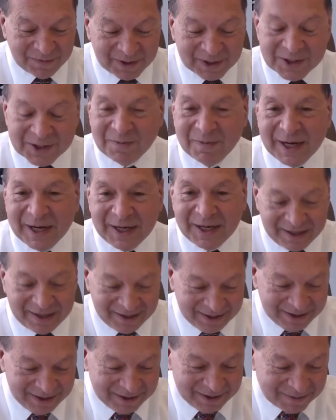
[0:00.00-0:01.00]
cosmetic
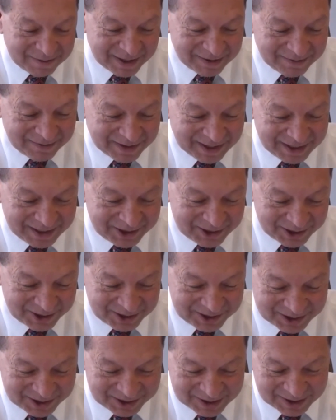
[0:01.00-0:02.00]

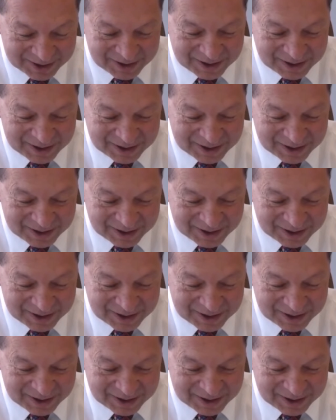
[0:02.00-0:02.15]
renovations,